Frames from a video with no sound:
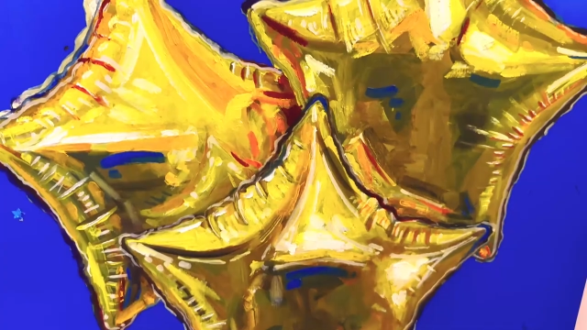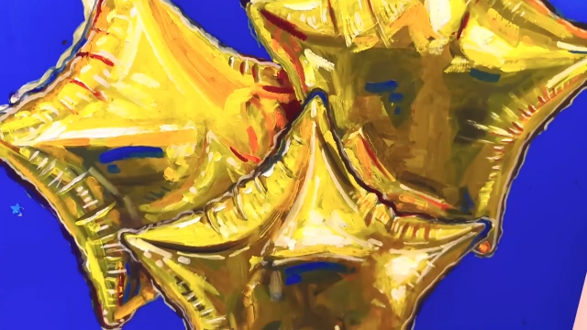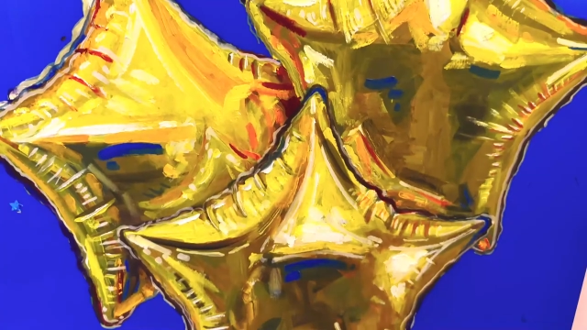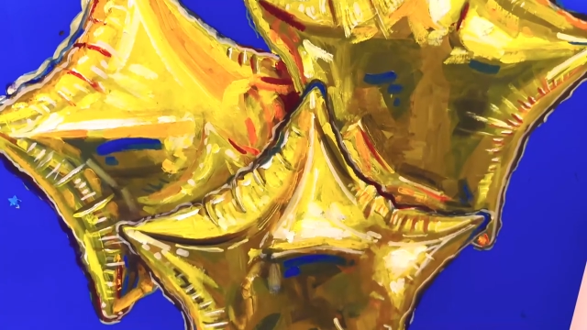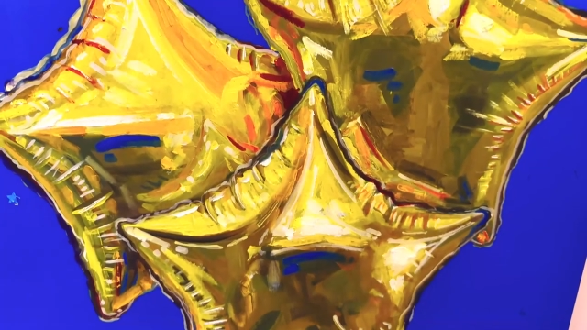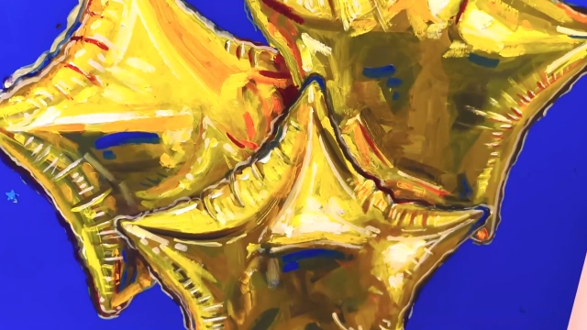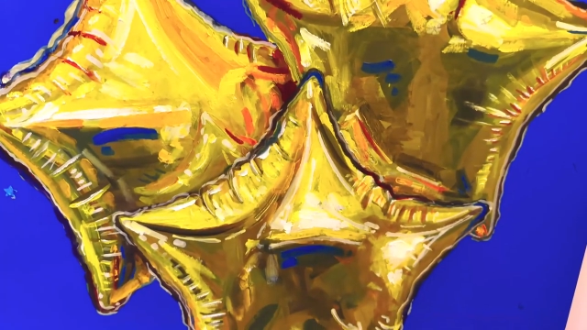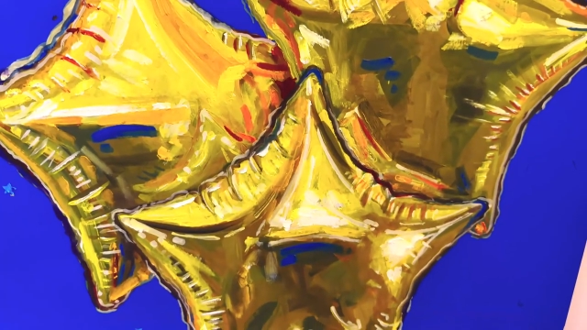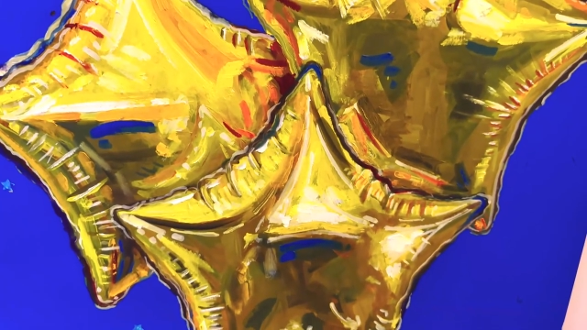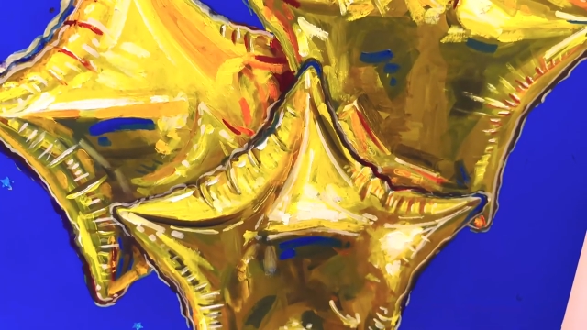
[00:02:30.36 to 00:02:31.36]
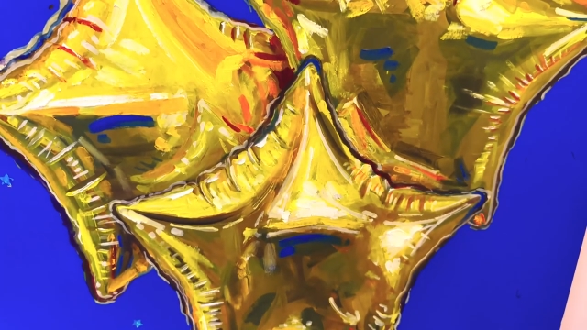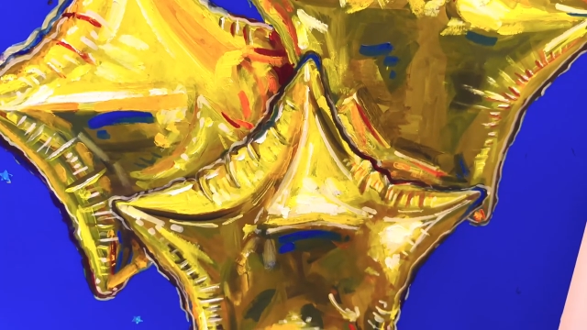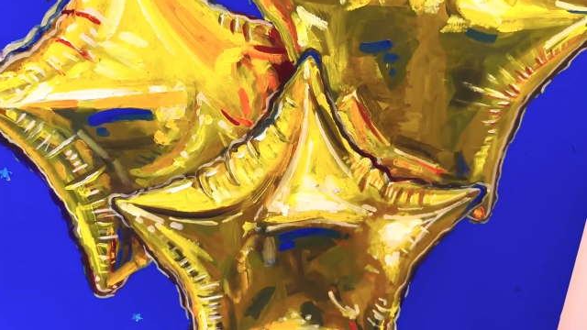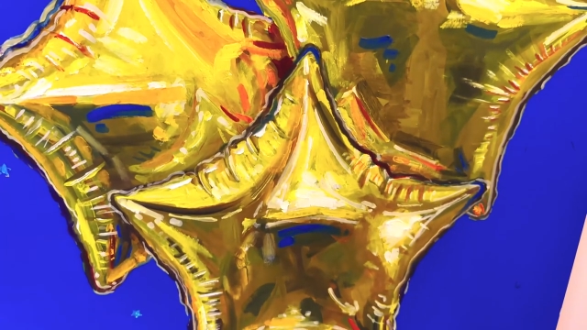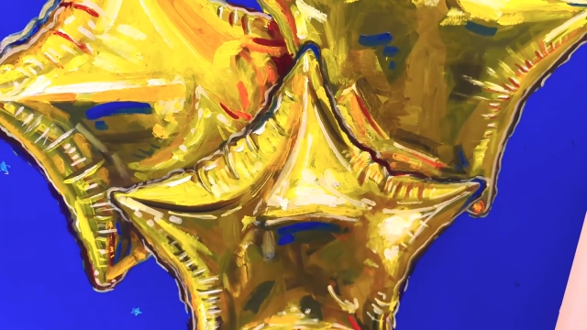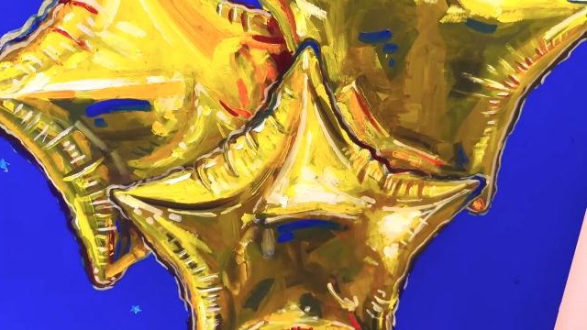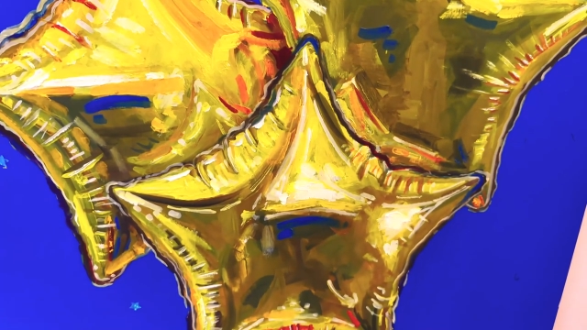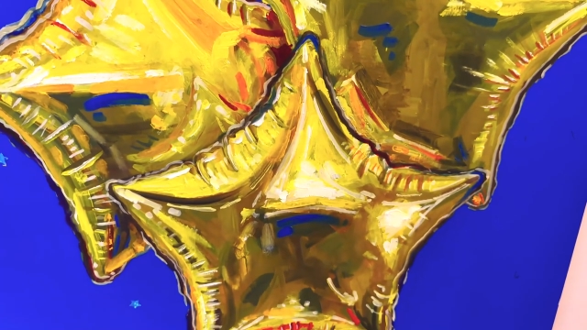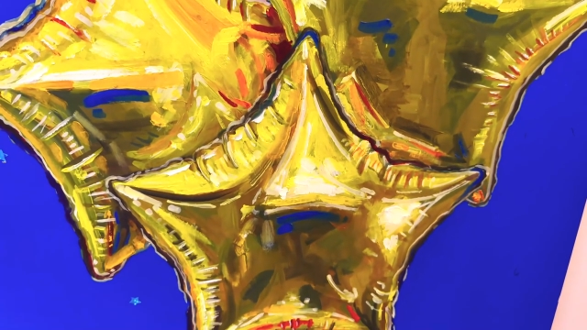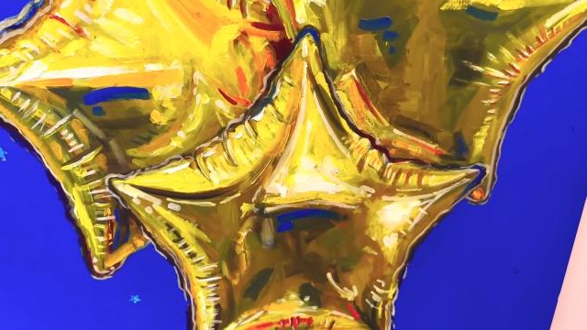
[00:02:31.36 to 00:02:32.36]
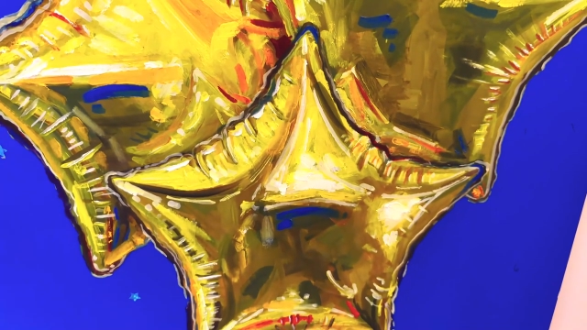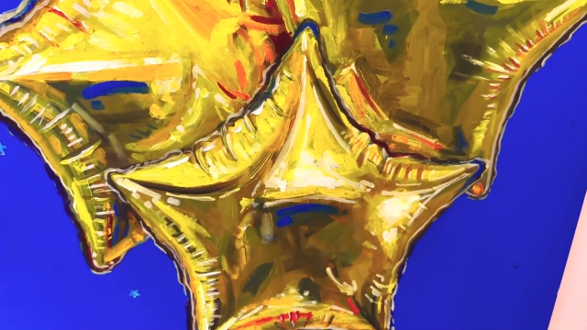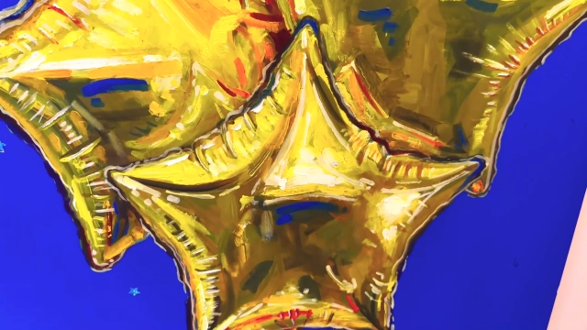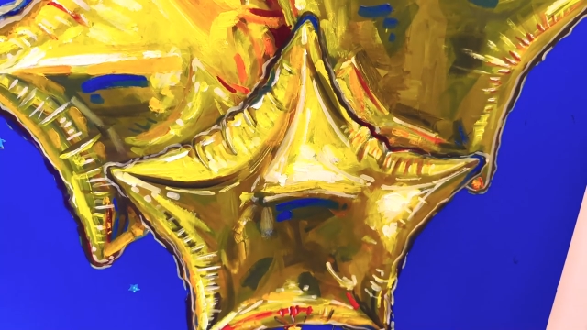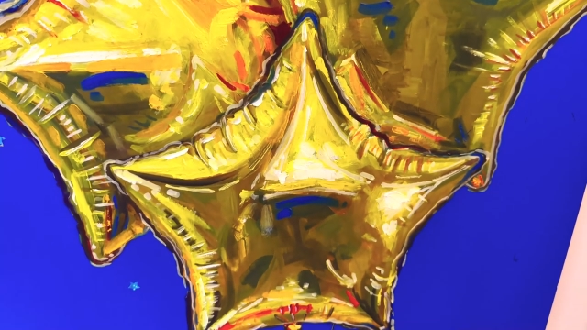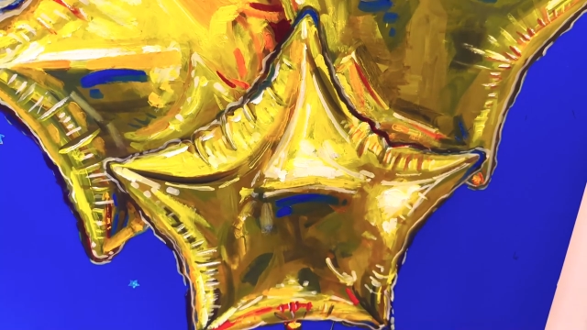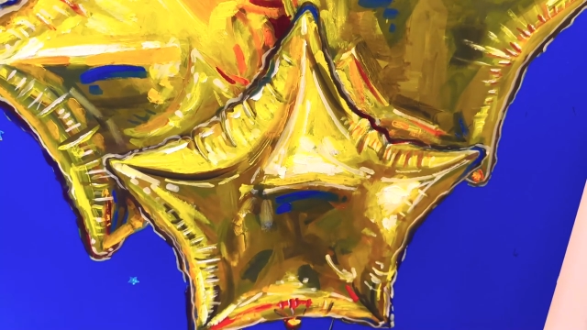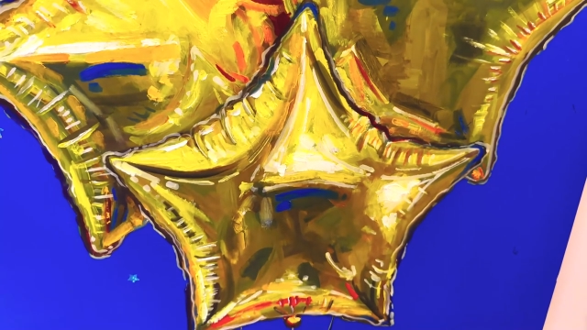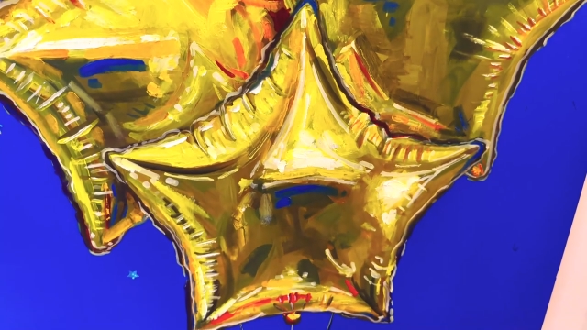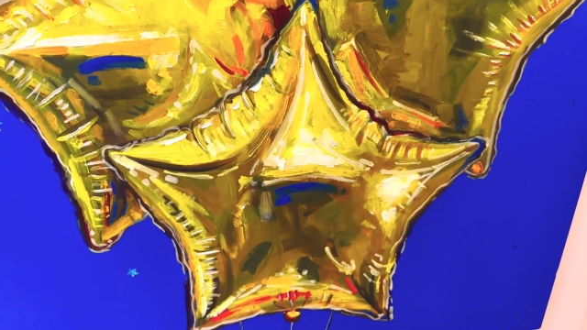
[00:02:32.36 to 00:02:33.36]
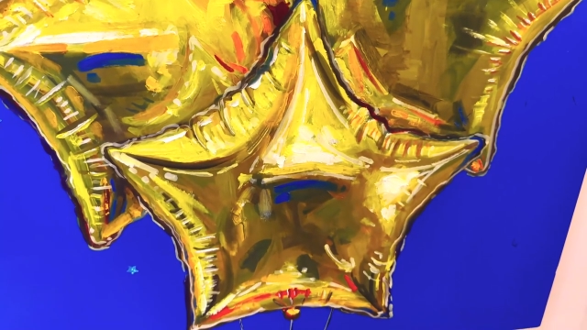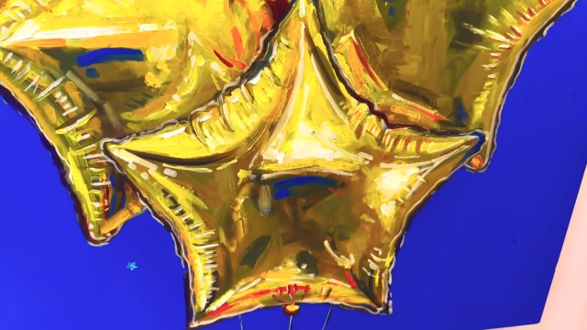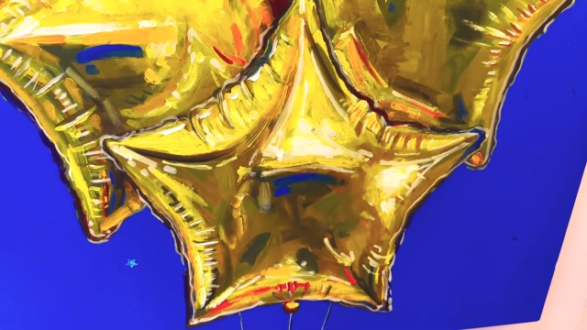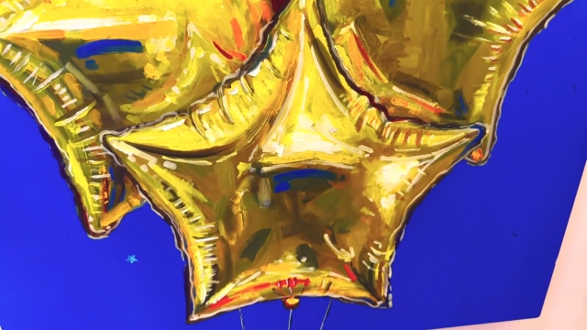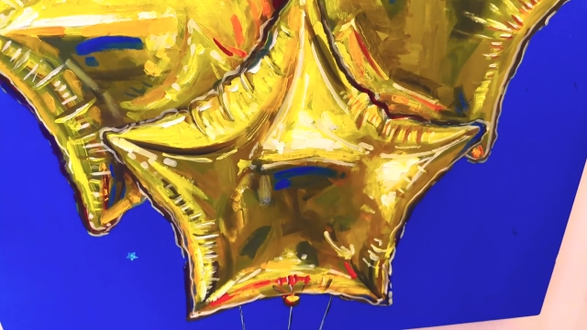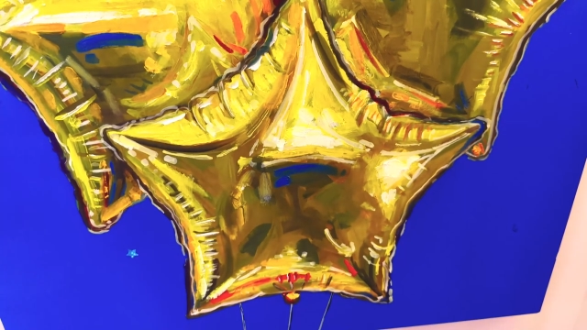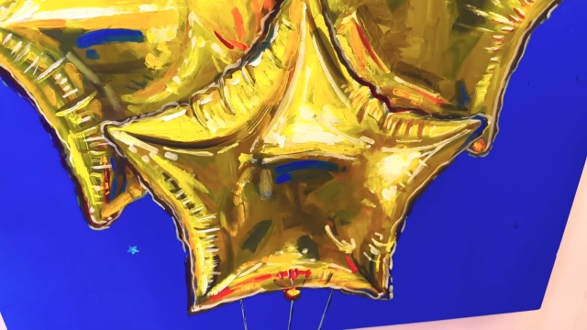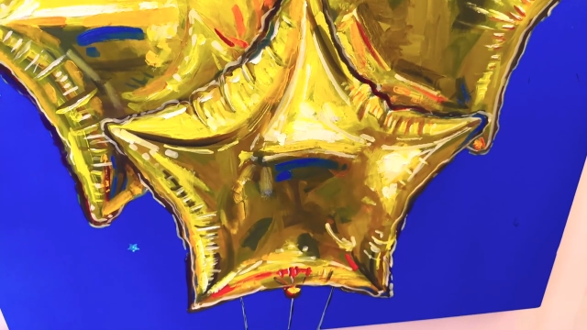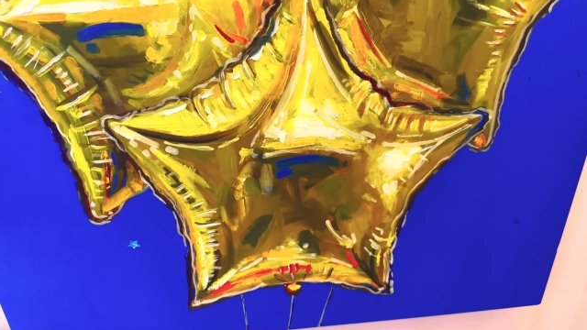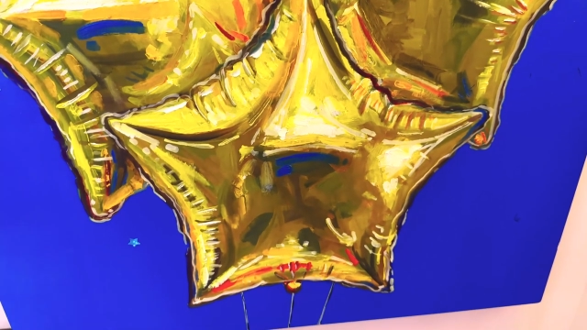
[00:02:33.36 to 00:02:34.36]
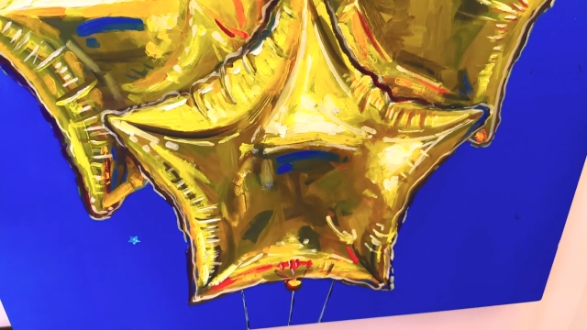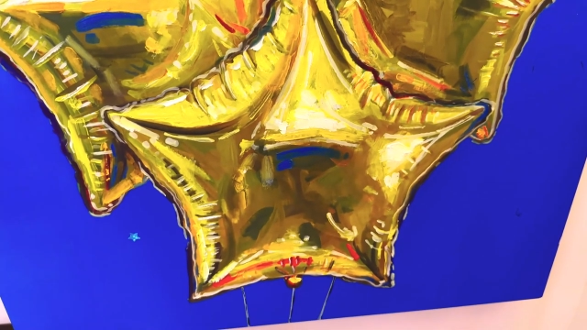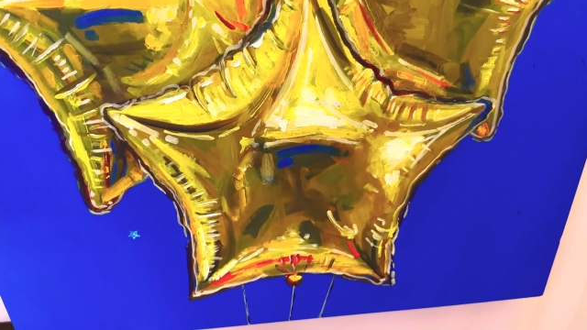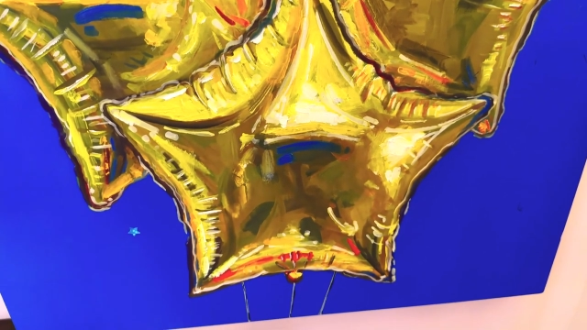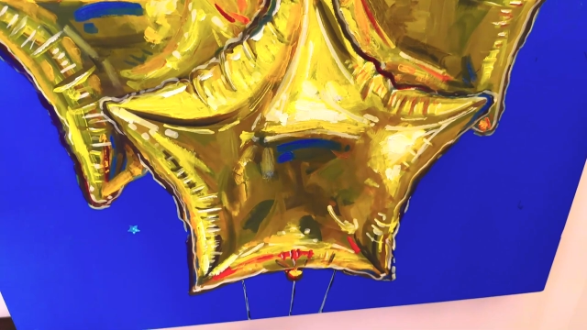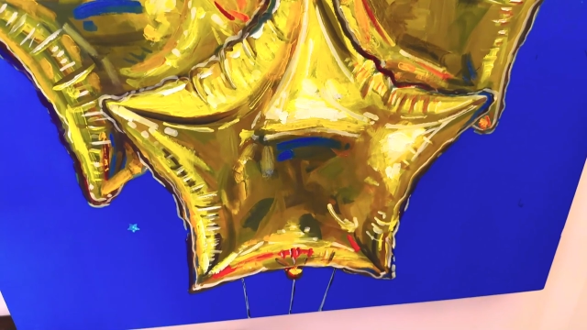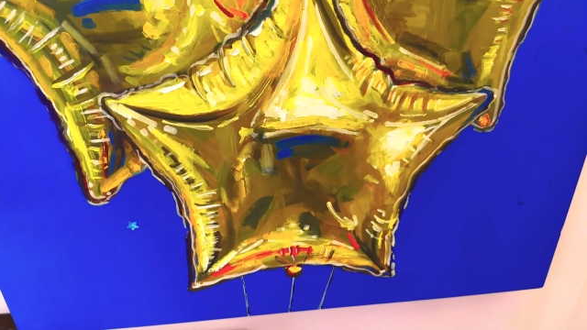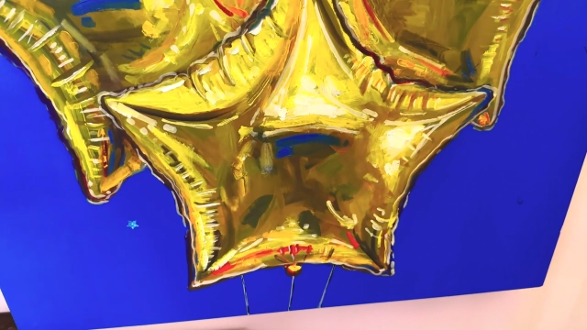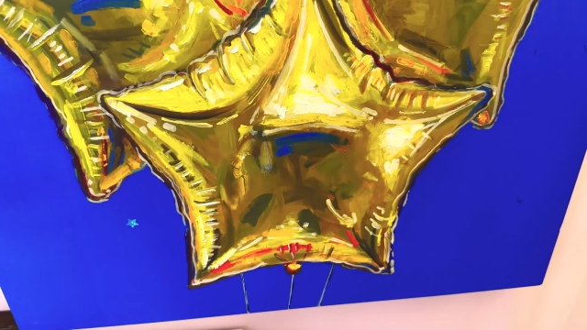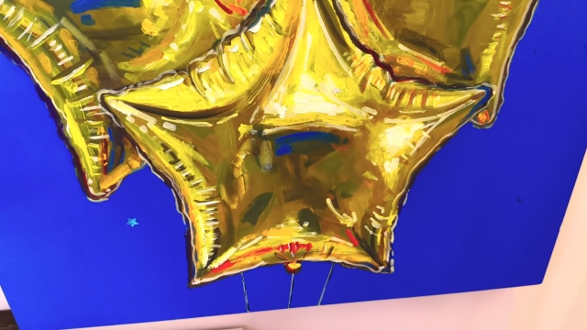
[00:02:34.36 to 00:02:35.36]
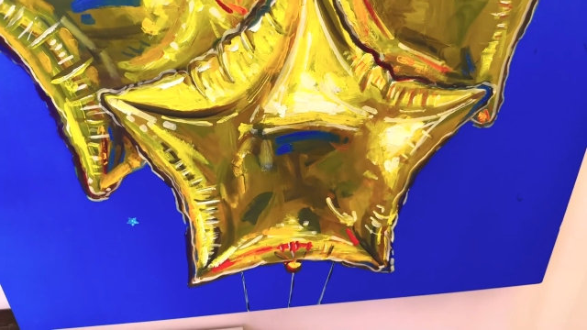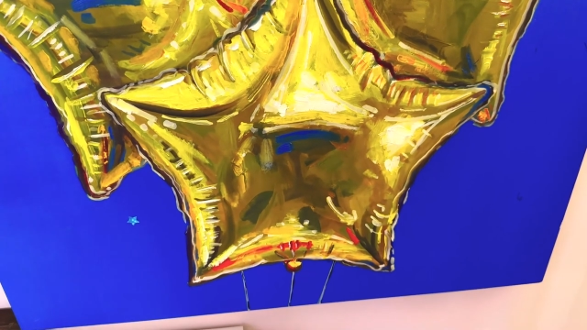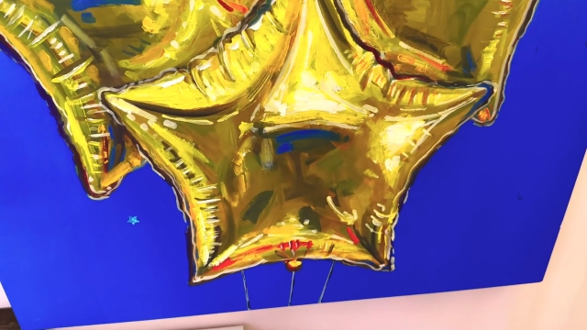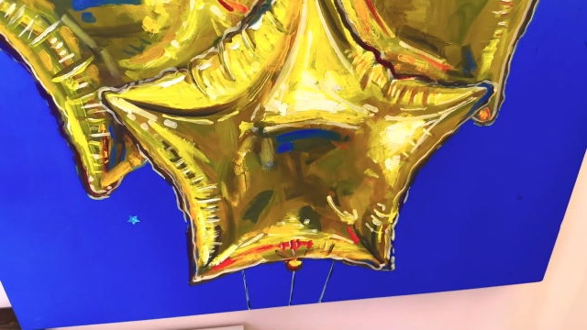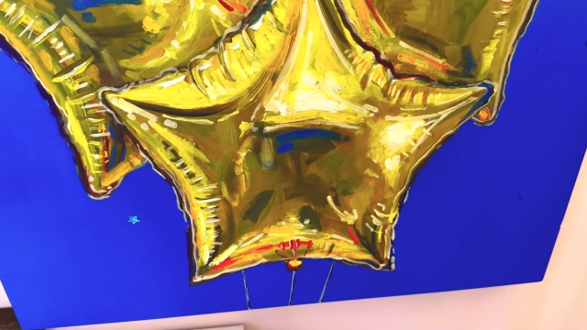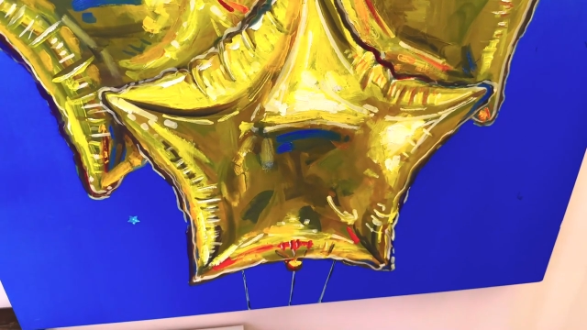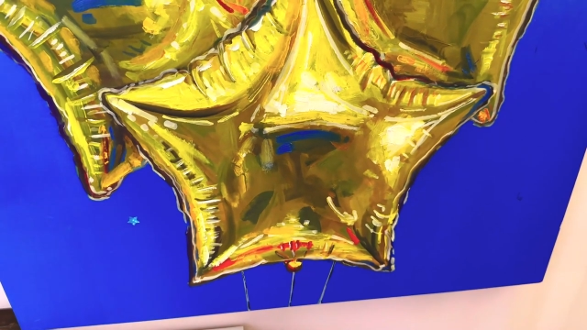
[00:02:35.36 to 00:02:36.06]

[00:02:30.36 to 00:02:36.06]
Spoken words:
No face is visible, so there are no lips to read.